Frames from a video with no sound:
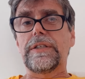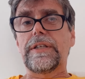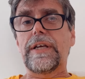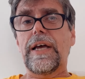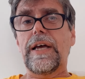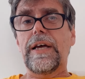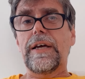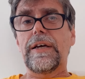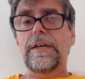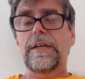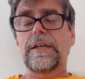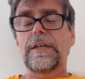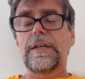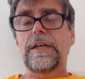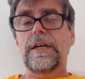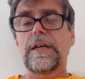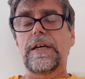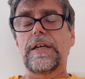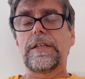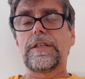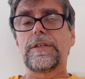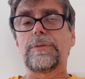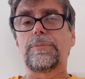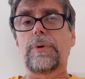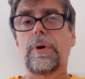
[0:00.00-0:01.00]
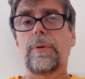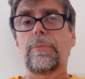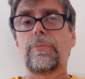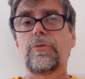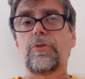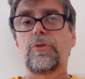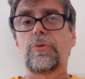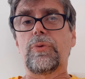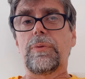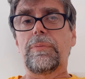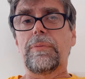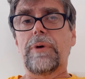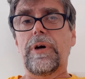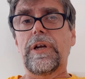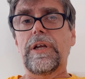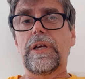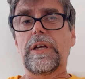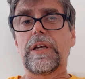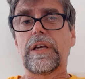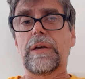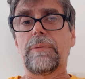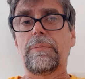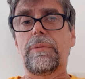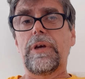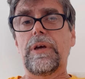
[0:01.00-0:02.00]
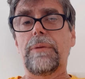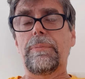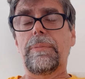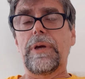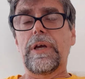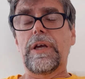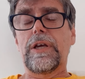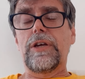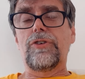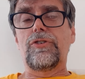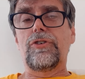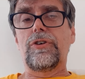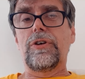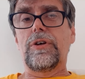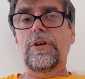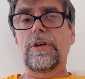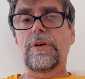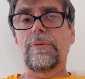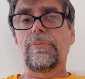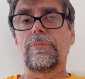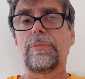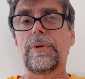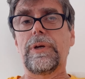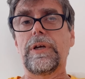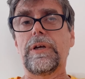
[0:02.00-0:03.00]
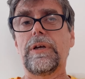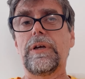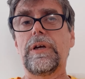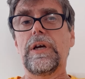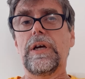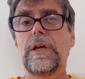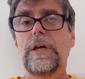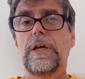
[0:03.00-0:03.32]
Debt and problems with money can be a big issue, can be